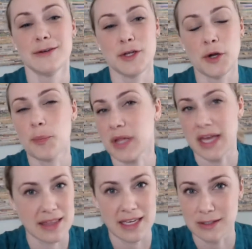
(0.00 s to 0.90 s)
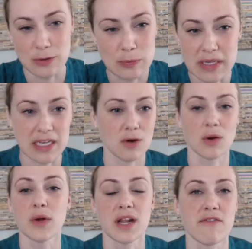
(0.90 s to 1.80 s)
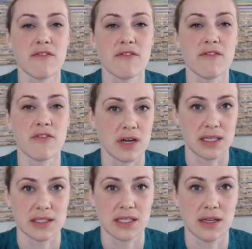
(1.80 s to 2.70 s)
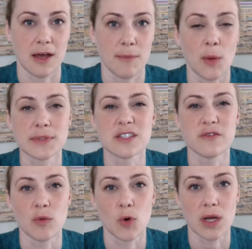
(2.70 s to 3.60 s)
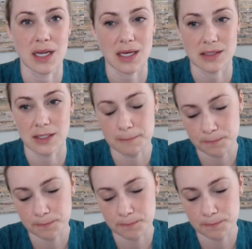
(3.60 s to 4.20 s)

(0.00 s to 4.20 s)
you know, plan that Zoom meeting or whatever it is that um, helps us feel more connected.